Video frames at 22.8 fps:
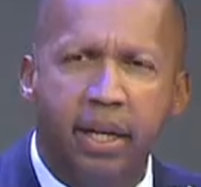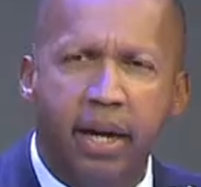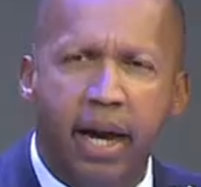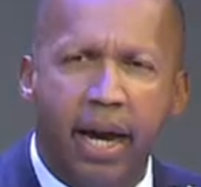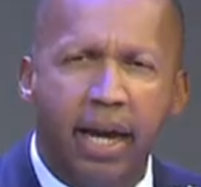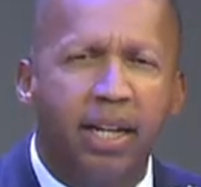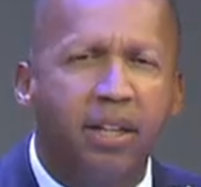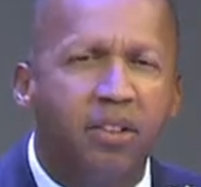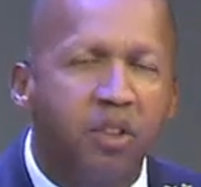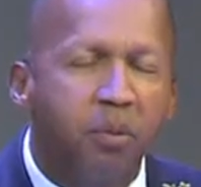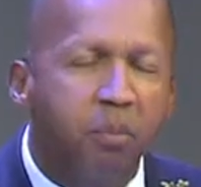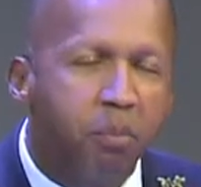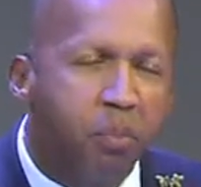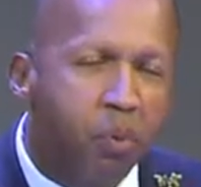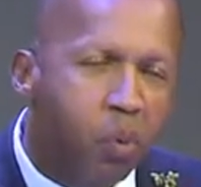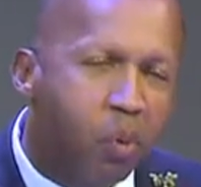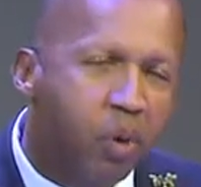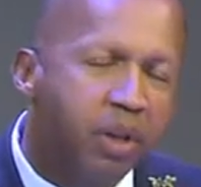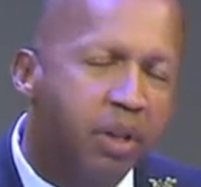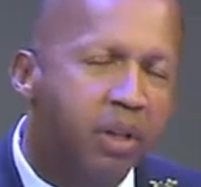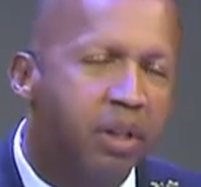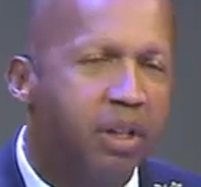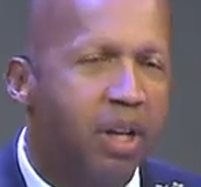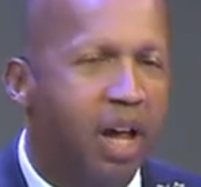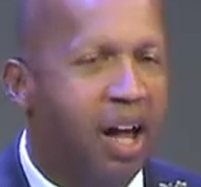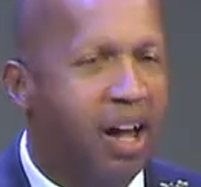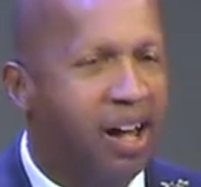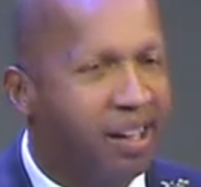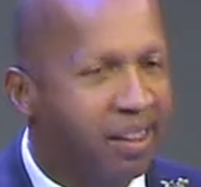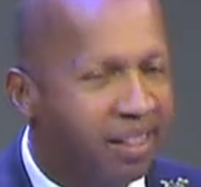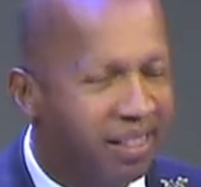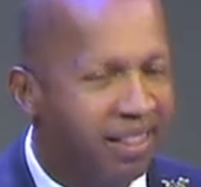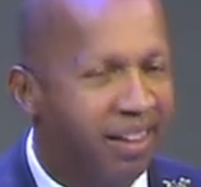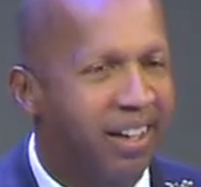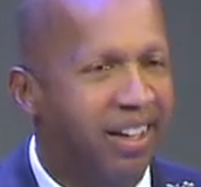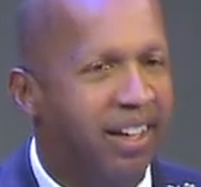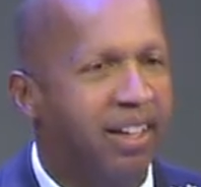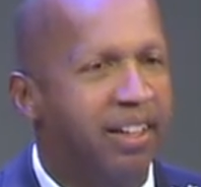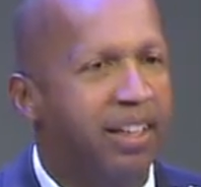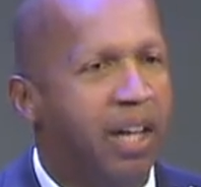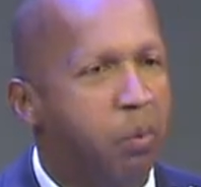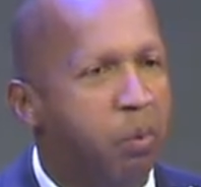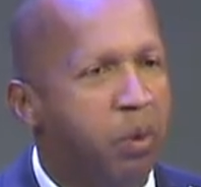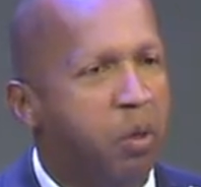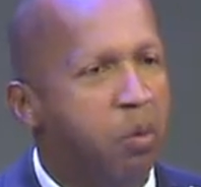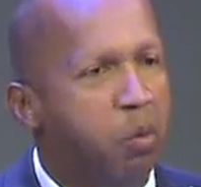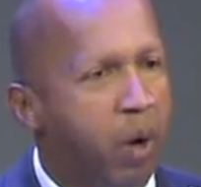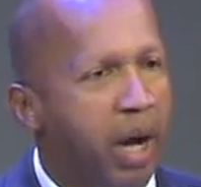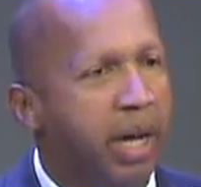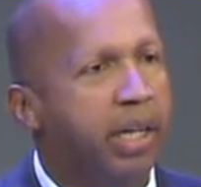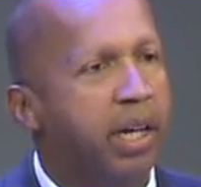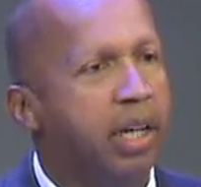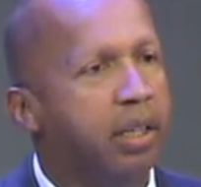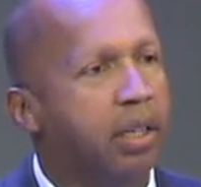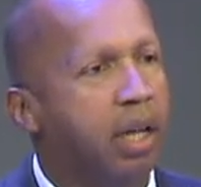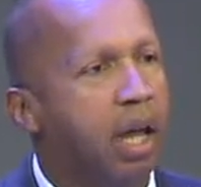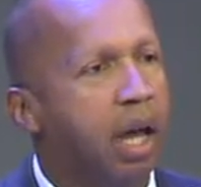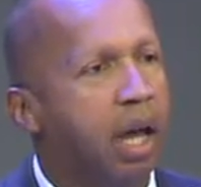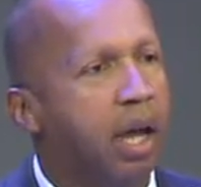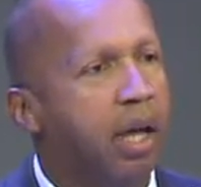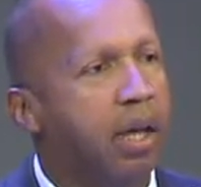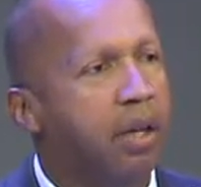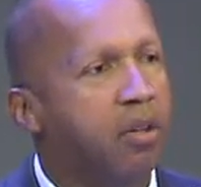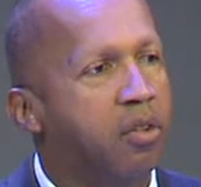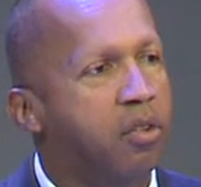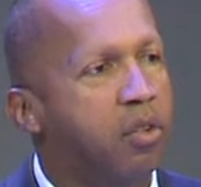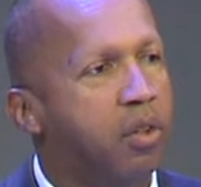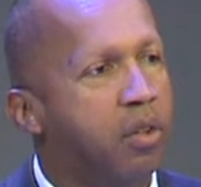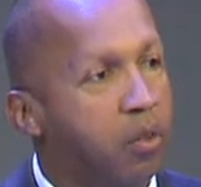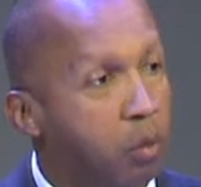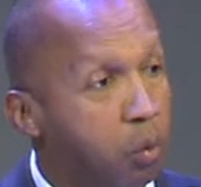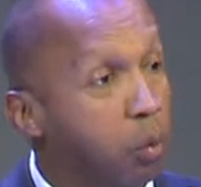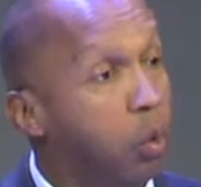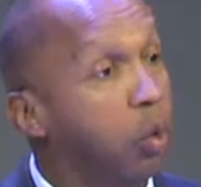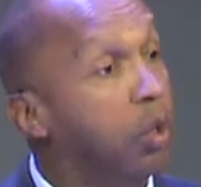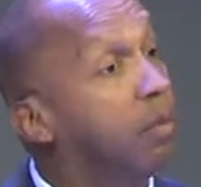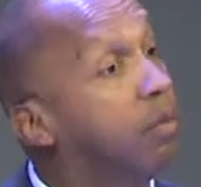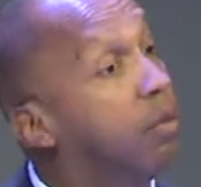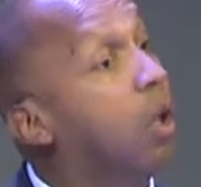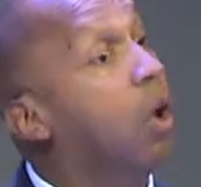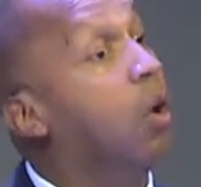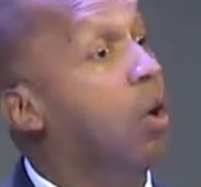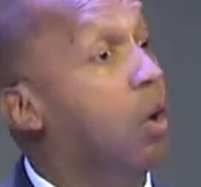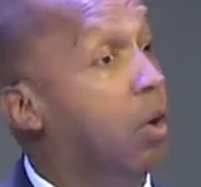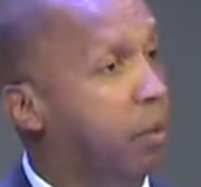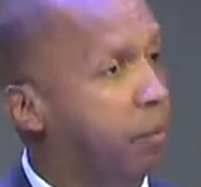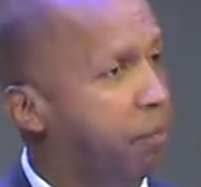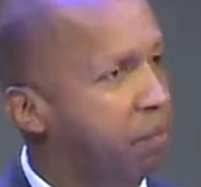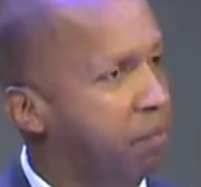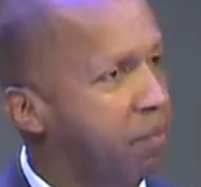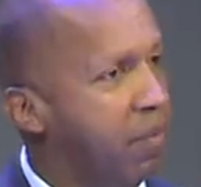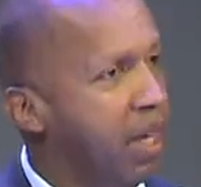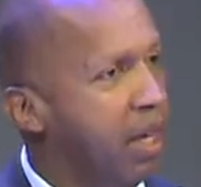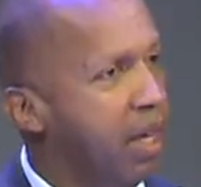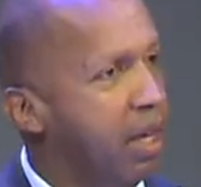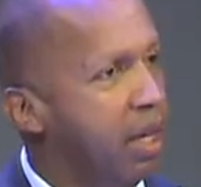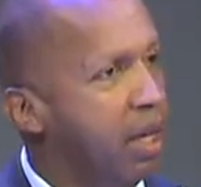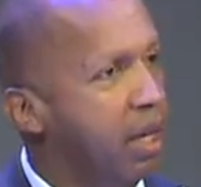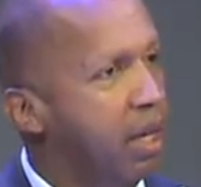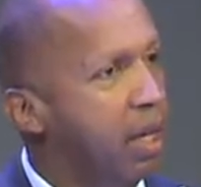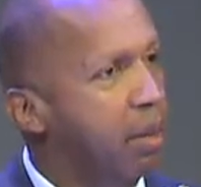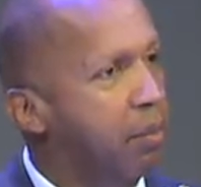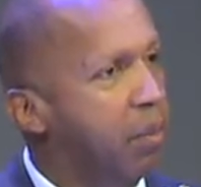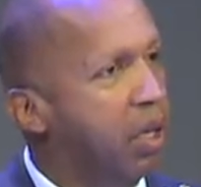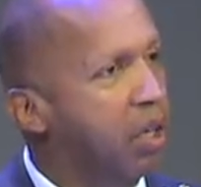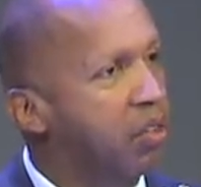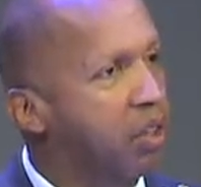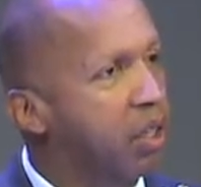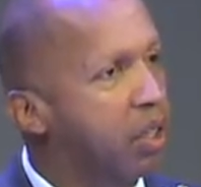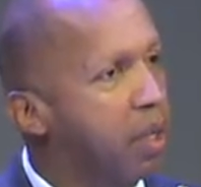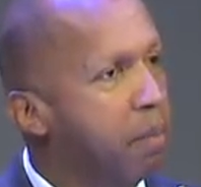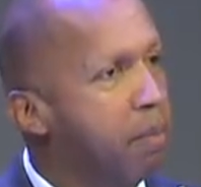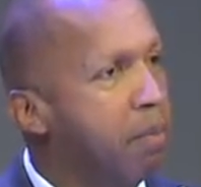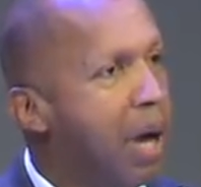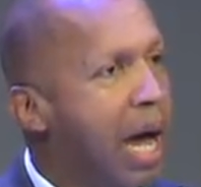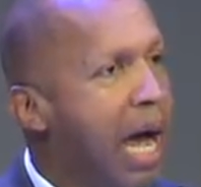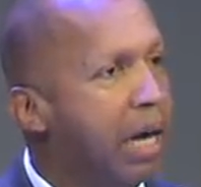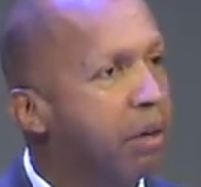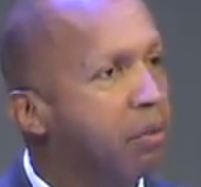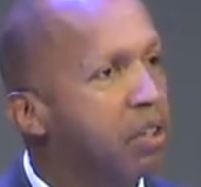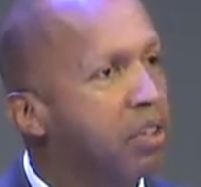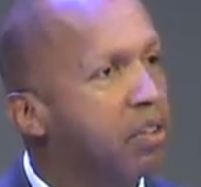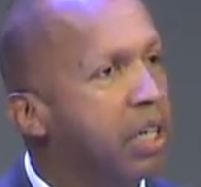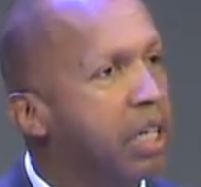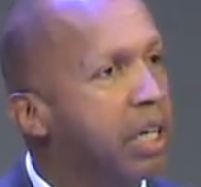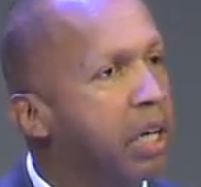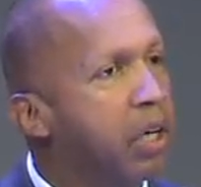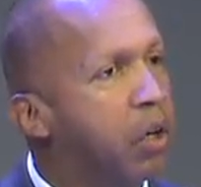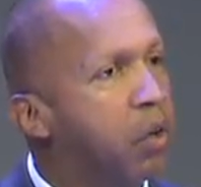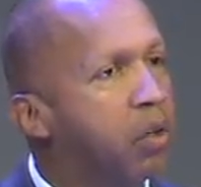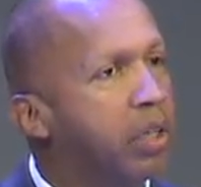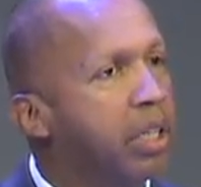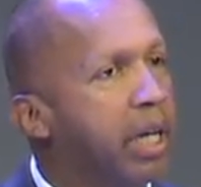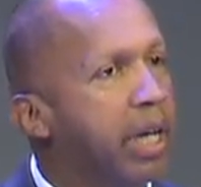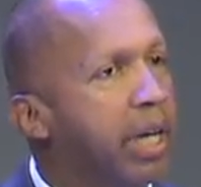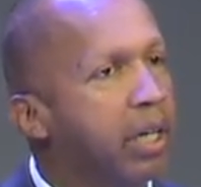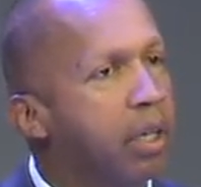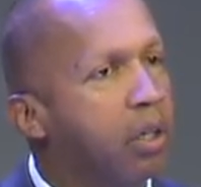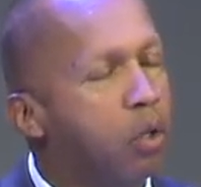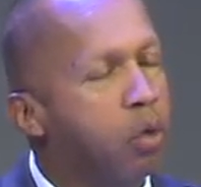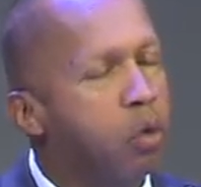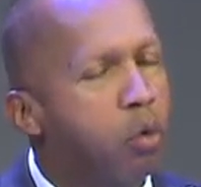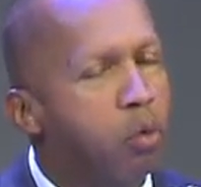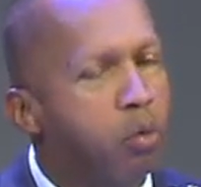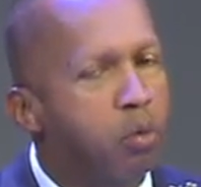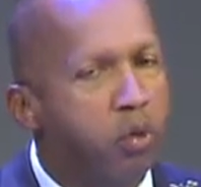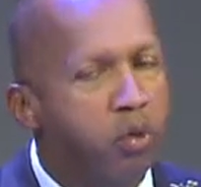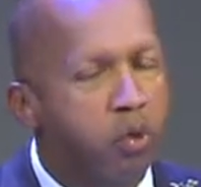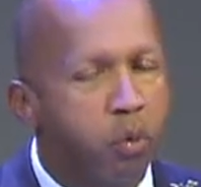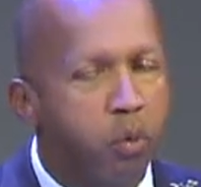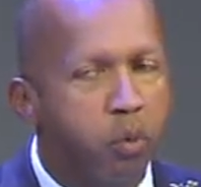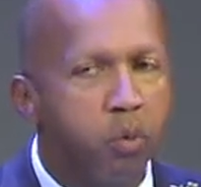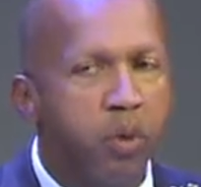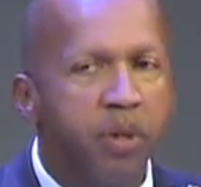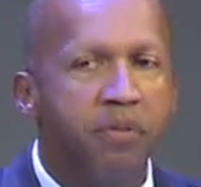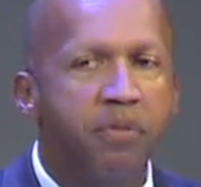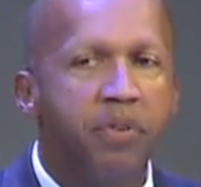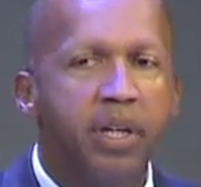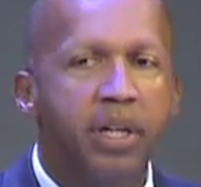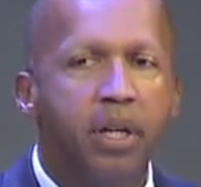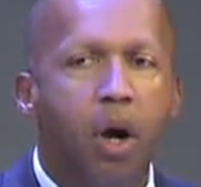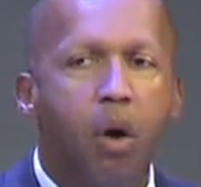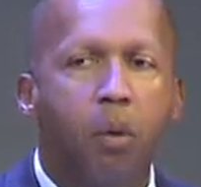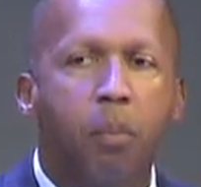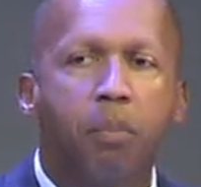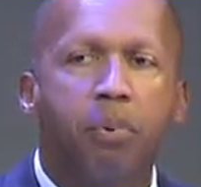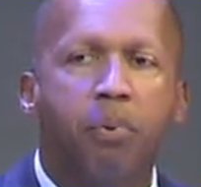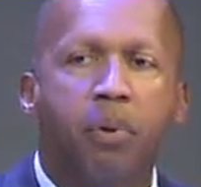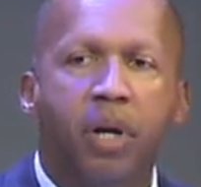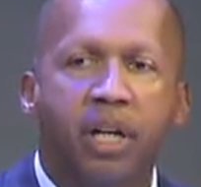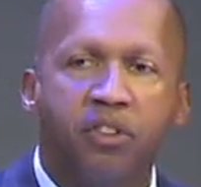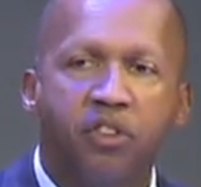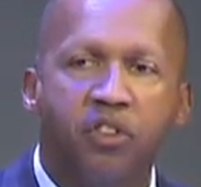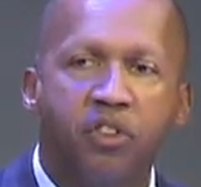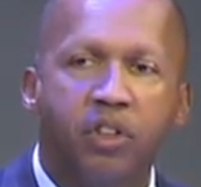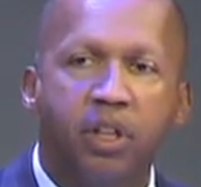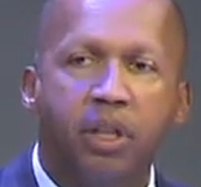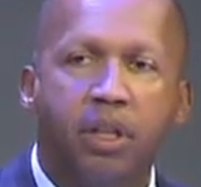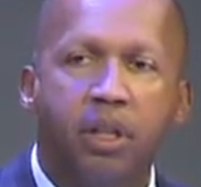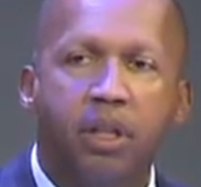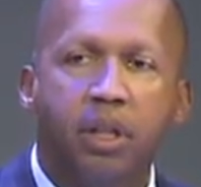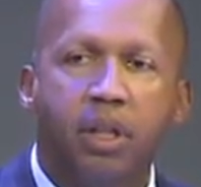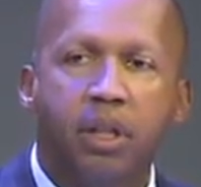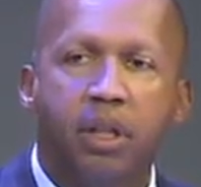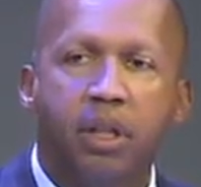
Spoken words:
And it's important, I think, that we recognize the rule of law, because a democracy can create terrific oppression